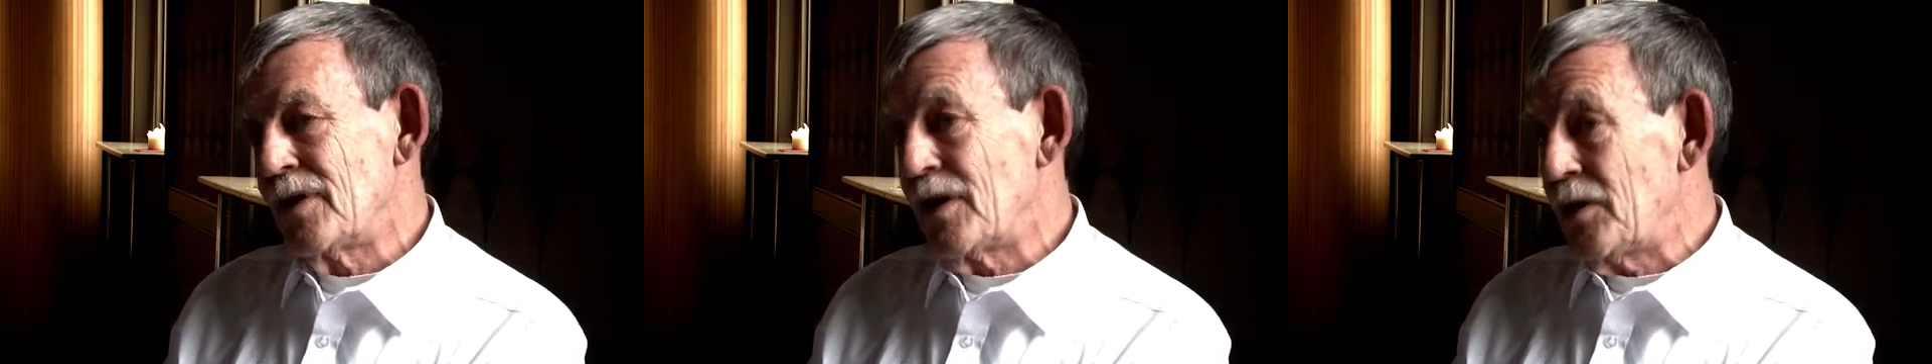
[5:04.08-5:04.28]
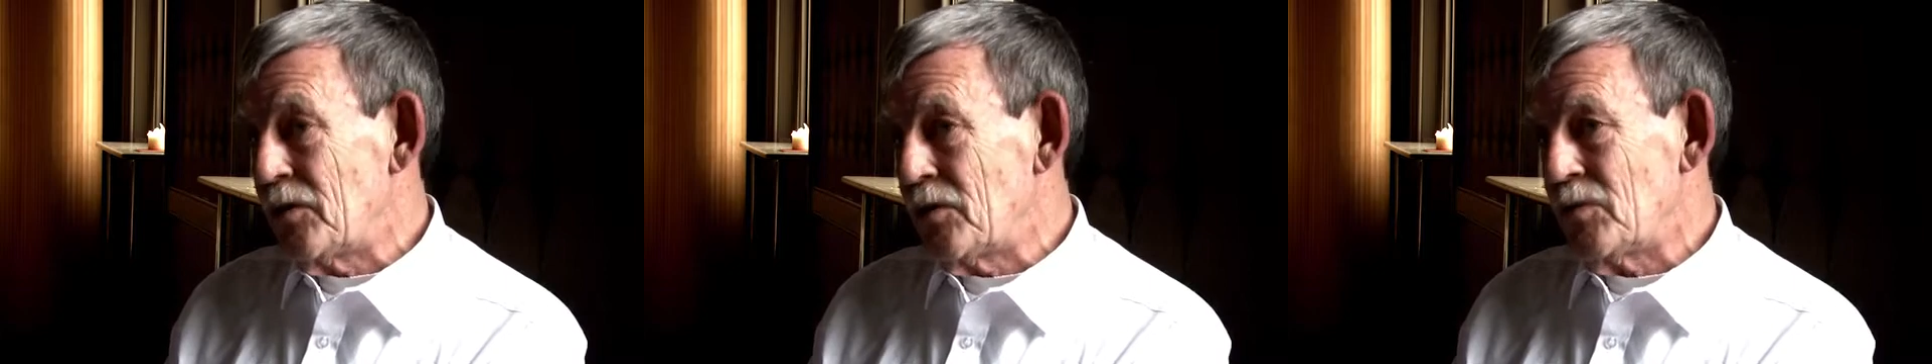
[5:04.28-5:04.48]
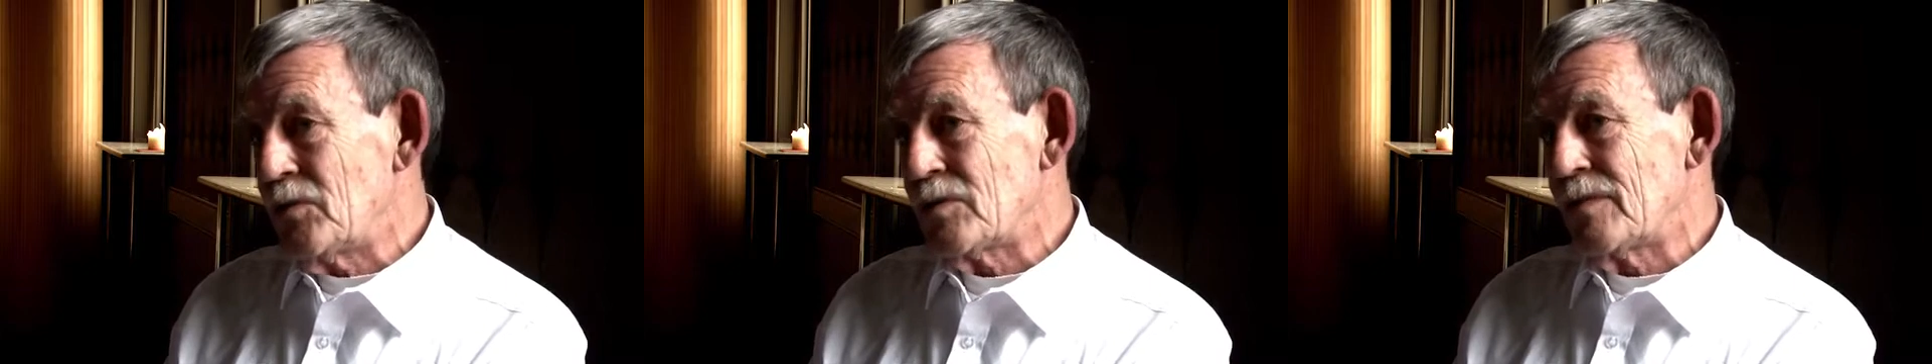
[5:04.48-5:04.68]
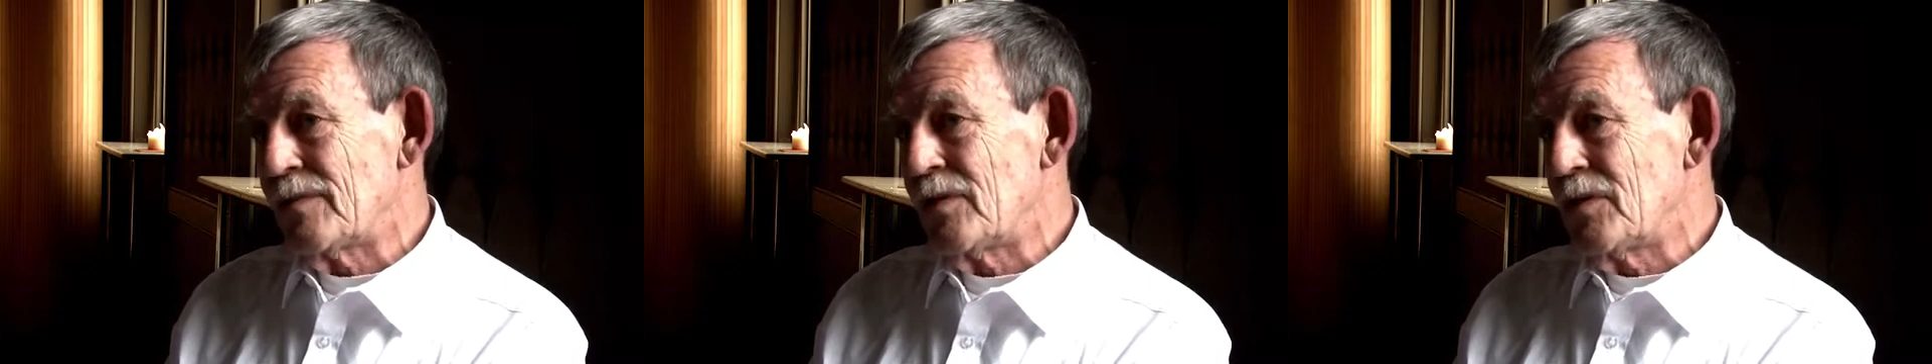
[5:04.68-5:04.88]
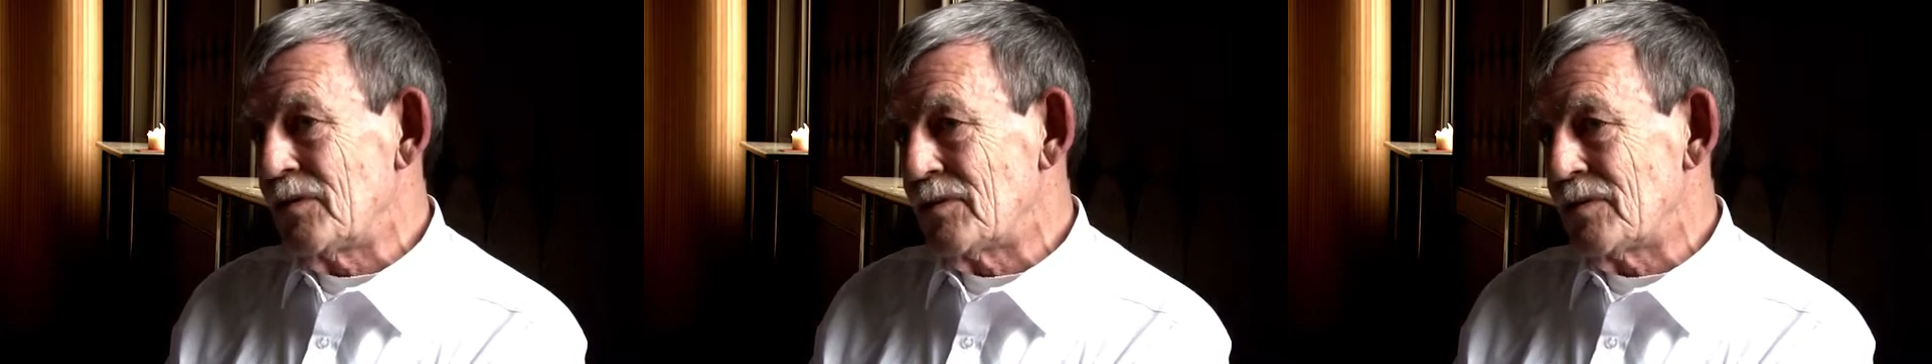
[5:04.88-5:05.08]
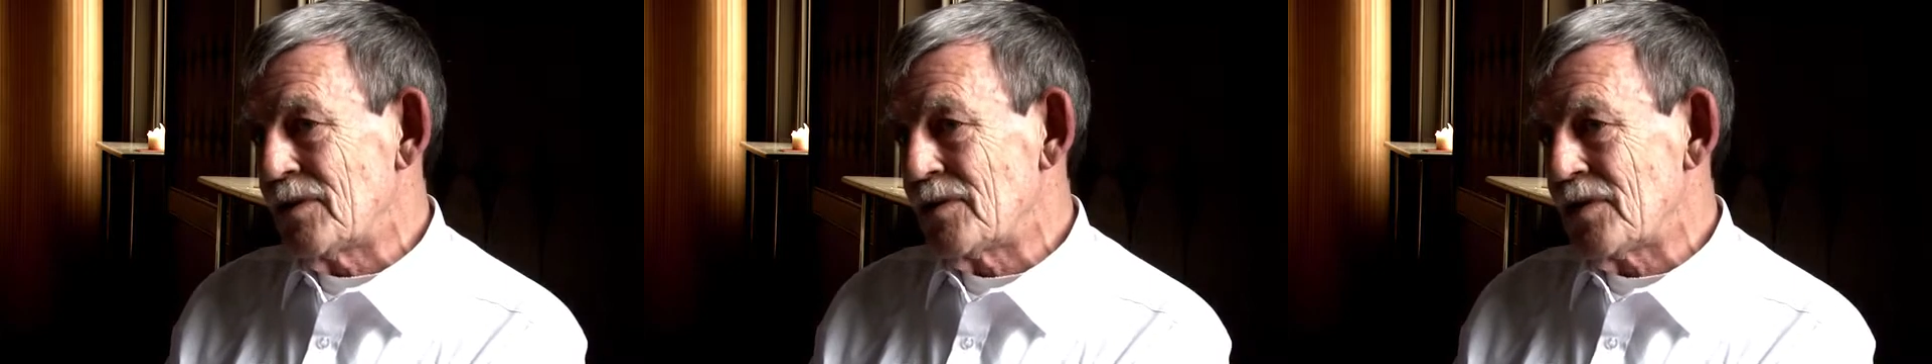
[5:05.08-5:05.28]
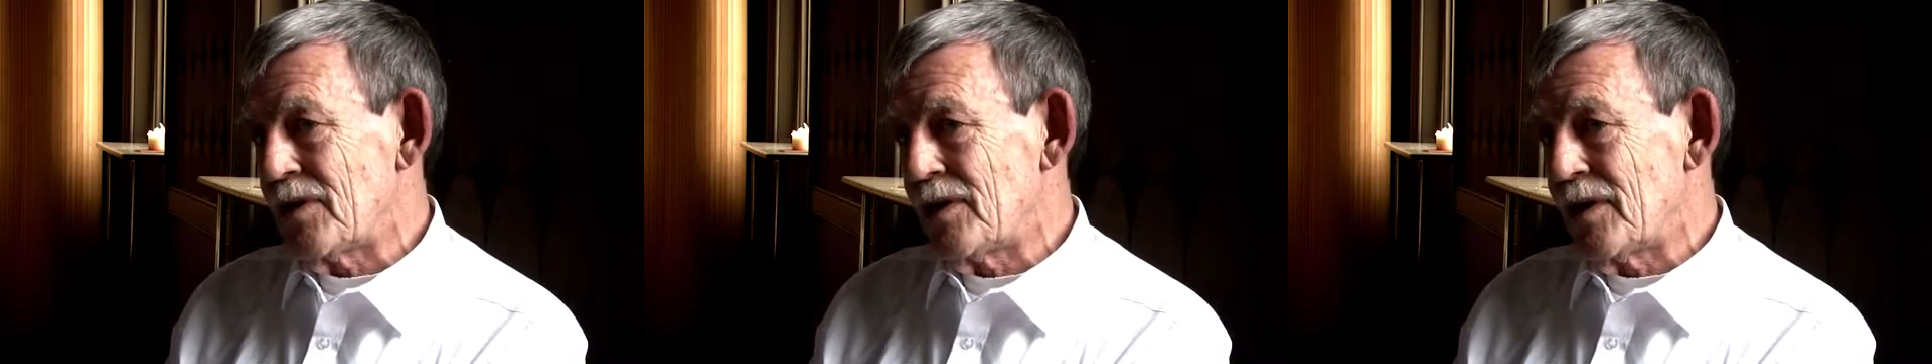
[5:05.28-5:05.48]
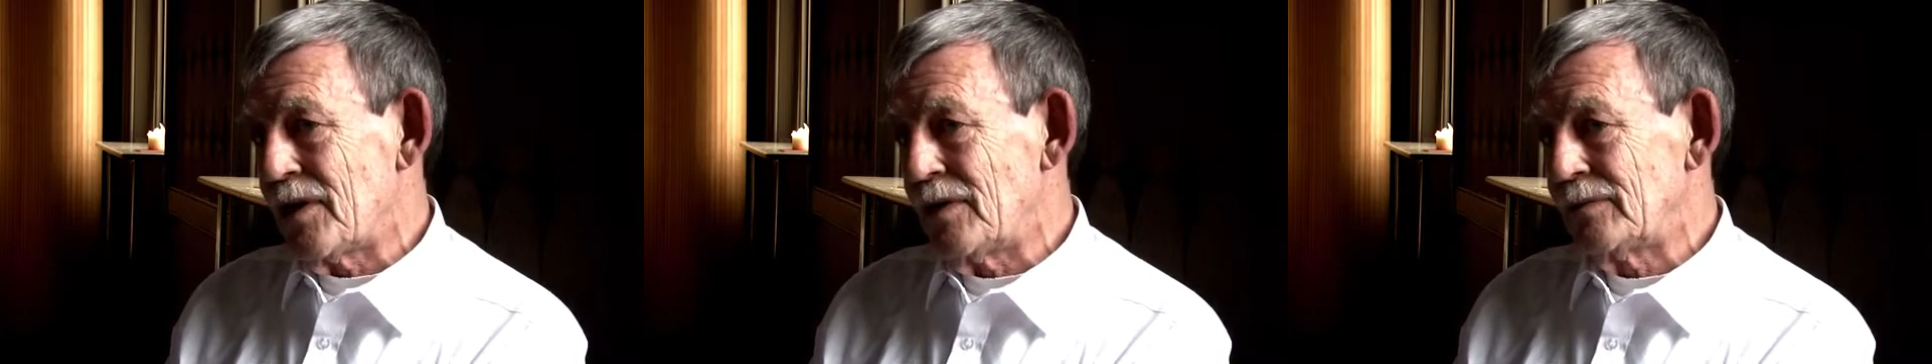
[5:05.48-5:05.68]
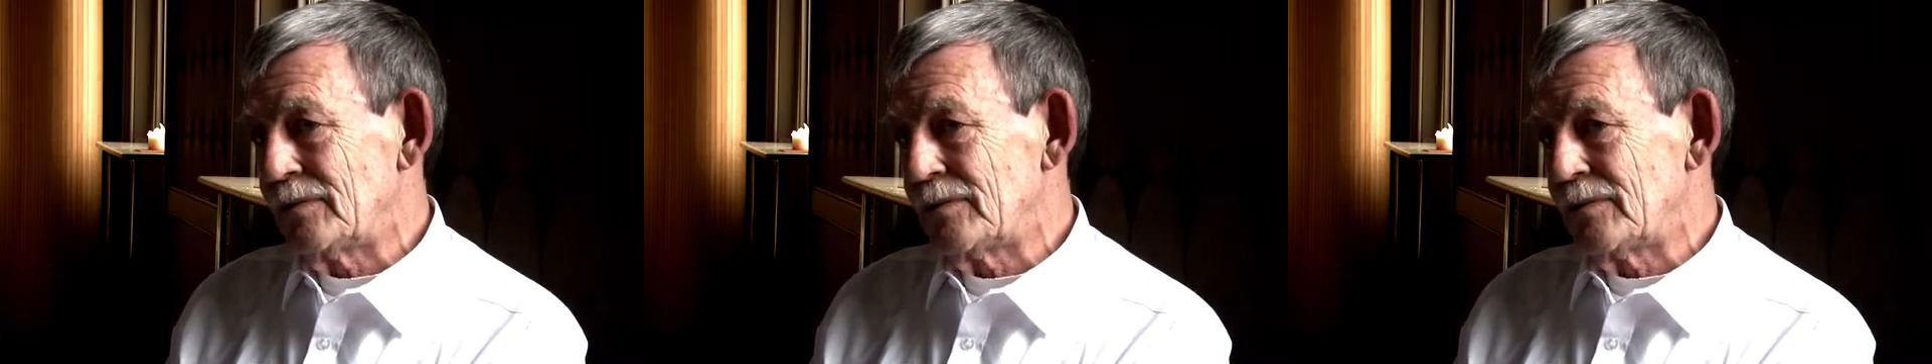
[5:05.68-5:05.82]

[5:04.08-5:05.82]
yea, naught for your desire,